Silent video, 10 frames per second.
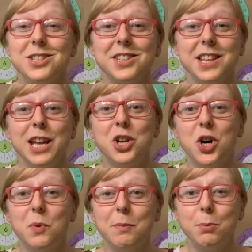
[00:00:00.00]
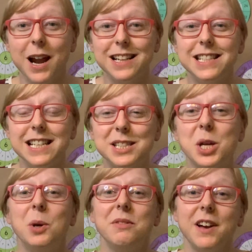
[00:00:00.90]
So there you go, we've practiced,
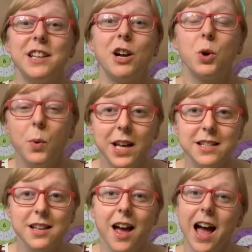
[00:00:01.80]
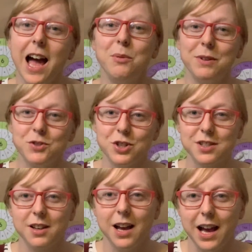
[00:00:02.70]
we've had our quiz, and we've
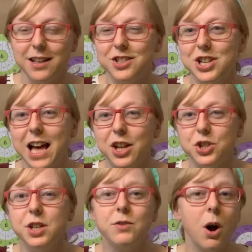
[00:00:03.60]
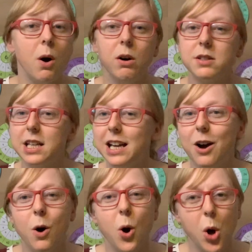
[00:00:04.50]
just had a challenge. You've got all day
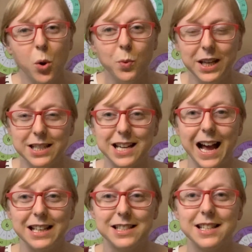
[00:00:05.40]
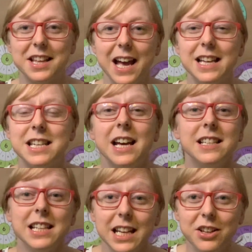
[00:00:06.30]
or all week to answer that.
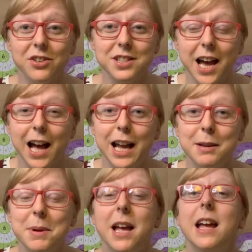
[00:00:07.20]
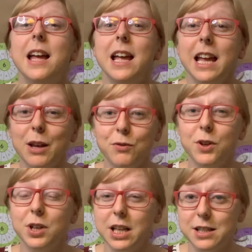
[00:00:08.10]
Take your time. If
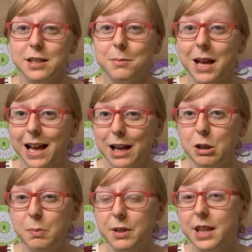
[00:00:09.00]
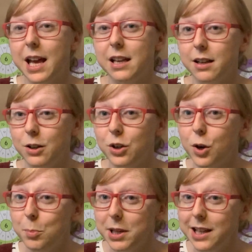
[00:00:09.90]
you need some help, then
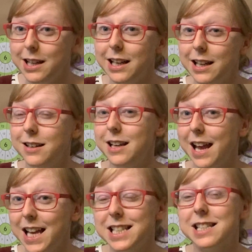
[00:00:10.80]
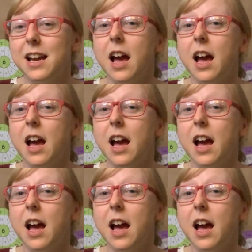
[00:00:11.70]
no peeking yet.